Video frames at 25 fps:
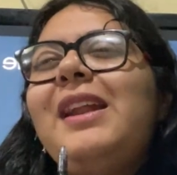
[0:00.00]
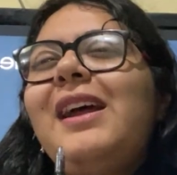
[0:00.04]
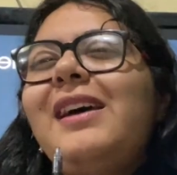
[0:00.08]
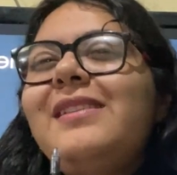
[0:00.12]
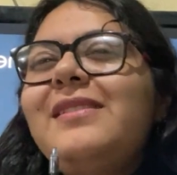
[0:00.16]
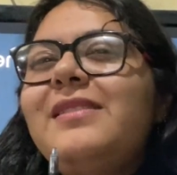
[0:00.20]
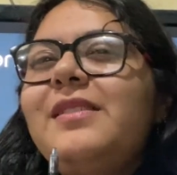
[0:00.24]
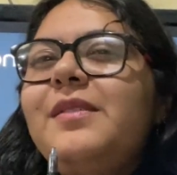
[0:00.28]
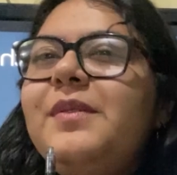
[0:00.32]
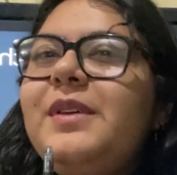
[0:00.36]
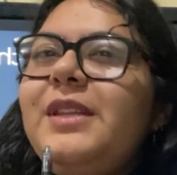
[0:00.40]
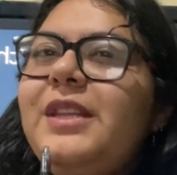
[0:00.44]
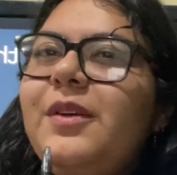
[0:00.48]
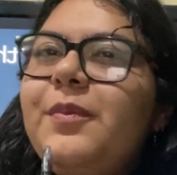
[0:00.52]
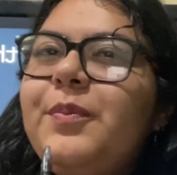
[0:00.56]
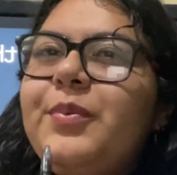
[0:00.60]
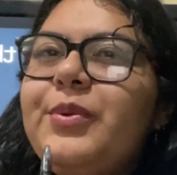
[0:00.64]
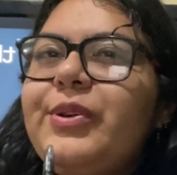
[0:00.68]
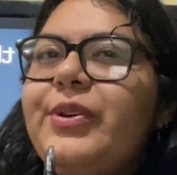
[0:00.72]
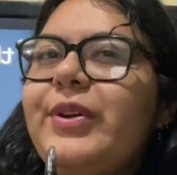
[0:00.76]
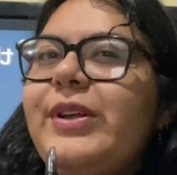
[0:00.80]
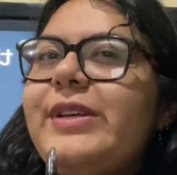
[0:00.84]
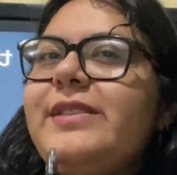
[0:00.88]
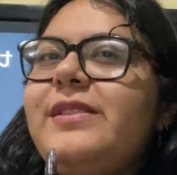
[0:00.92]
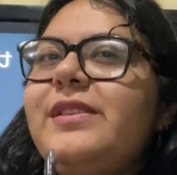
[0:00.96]
Now, as the video
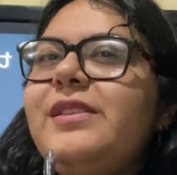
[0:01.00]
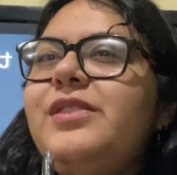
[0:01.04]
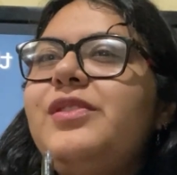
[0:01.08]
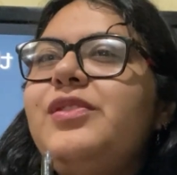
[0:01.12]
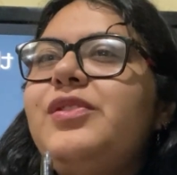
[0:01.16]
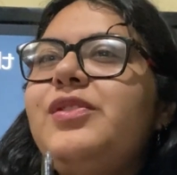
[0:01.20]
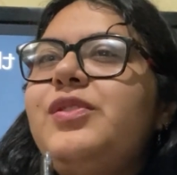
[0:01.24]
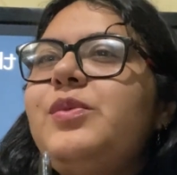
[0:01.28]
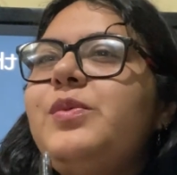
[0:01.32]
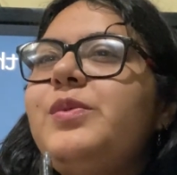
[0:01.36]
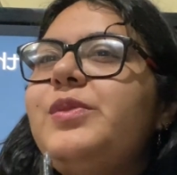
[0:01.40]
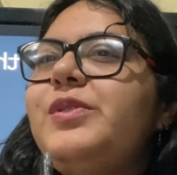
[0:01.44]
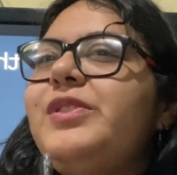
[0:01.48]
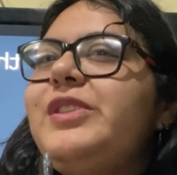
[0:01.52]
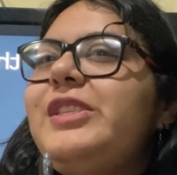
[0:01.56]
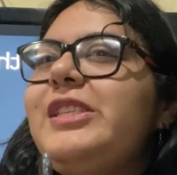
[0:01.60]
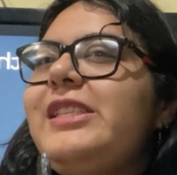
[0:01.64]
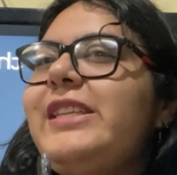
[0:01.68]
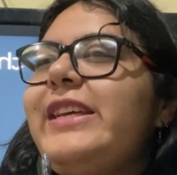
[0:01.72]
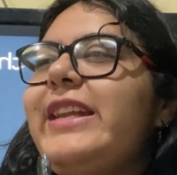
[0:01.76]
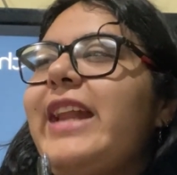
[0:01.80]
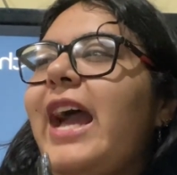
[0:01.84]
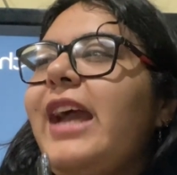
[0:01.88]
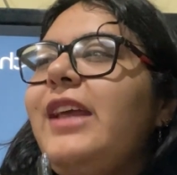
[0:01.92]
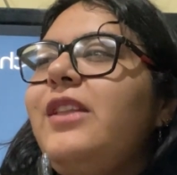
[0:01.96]
progresses, you will see
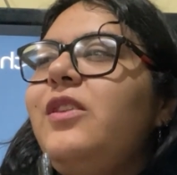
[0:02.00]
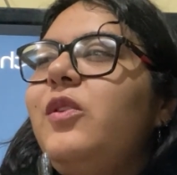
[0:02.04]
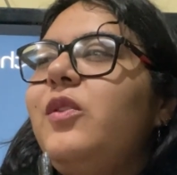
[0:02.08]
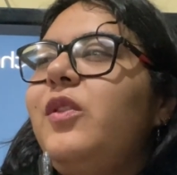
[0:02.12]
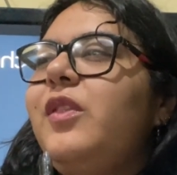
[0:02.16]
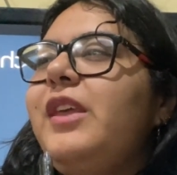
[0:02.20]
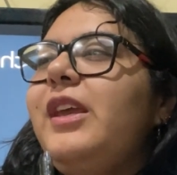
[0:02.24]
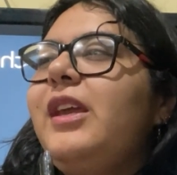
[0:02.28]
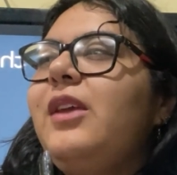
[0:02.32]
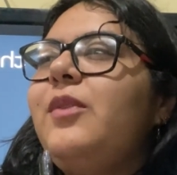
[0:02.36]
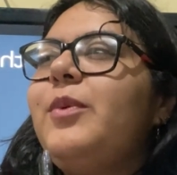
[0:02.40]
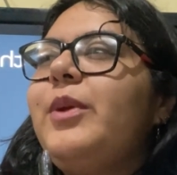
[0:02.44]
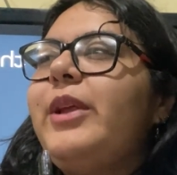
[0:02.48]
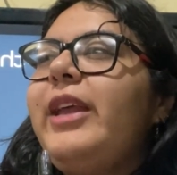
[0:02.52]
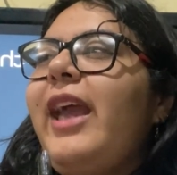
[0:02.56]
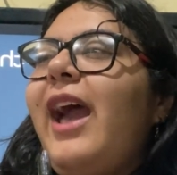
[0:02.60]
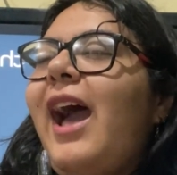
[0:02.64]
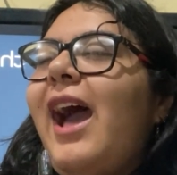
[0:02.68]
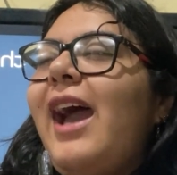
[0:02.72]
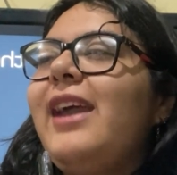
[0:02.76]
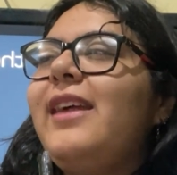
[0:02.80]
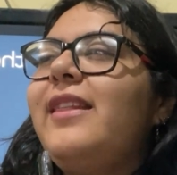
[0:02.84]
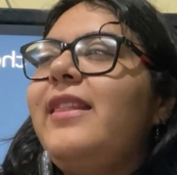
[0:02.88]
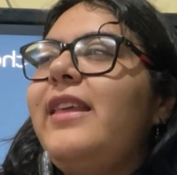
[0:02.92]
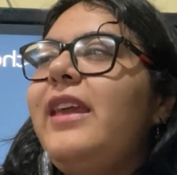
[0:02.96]
that I don't think very
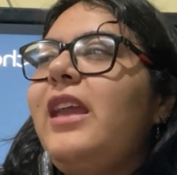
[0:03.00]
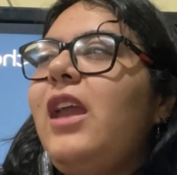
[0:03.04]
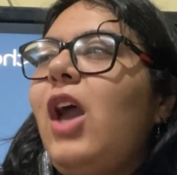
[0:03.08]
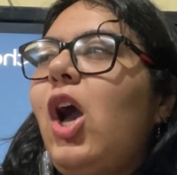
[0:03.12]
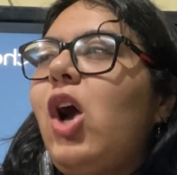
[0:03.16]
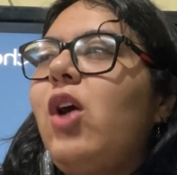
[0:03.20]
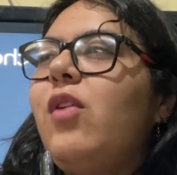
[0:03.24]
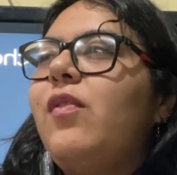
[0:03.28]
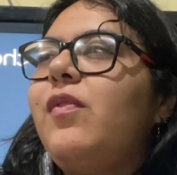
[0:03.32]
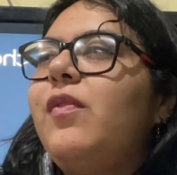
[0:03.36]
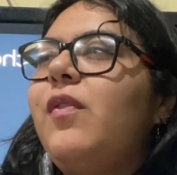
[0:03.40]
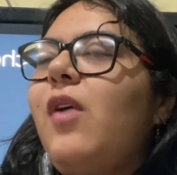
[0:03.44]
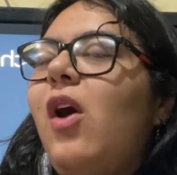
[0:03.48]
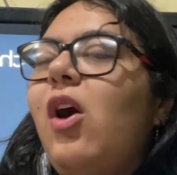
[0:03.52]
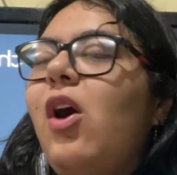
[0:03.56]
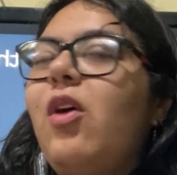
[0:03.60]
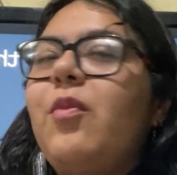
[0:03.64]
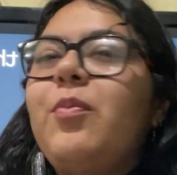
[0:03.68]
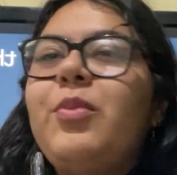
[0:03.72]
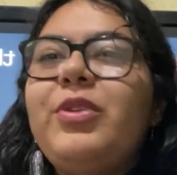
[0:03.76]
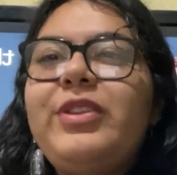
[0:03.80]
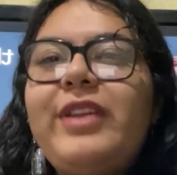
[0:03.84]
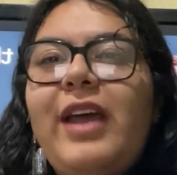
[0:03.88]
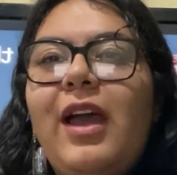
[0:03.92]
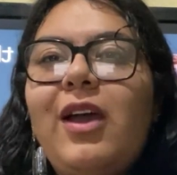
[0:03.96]
highly of our
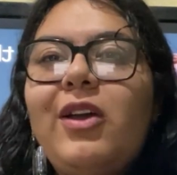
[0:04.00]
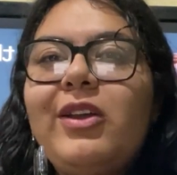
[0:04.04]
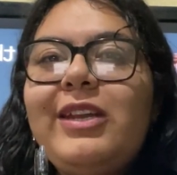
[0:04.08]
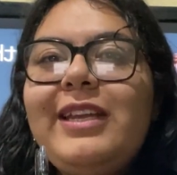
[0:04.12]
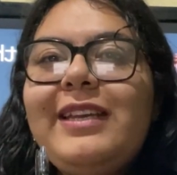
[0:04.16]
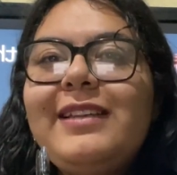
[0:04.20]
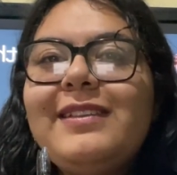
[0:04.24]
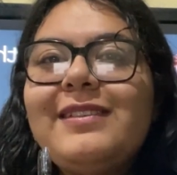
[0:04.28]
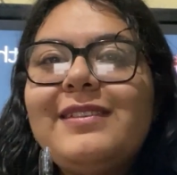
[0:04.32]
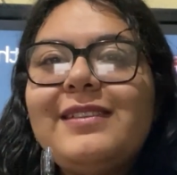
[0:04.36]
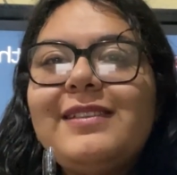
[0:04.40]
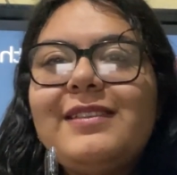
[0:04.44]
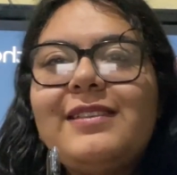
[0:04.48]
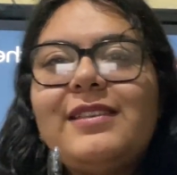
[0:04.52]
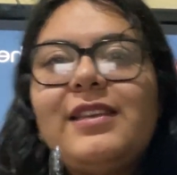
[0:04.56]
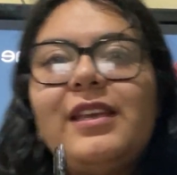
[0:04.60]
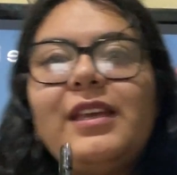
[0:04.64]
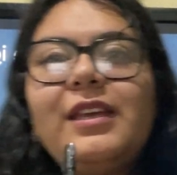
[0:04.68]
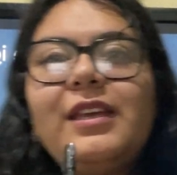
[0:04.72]
protagonists,